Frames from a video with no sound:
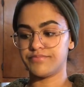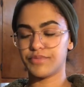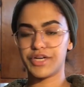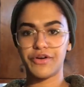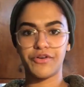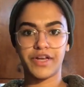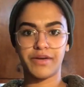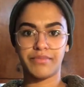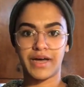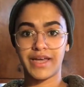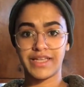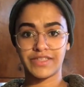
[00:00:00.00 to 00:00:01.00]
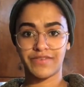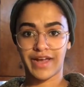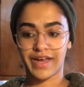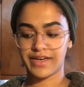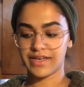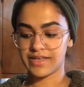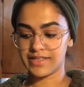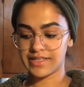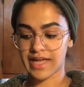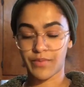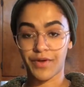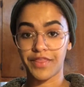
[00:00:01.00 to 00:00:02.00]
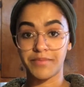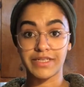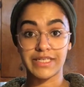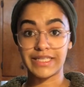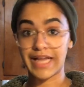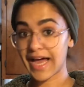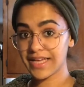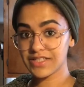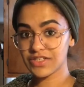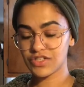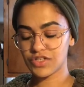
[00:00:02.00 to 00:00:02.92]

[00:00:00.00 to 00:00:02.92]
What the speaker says: pretty green, but it's fine because I want them to last,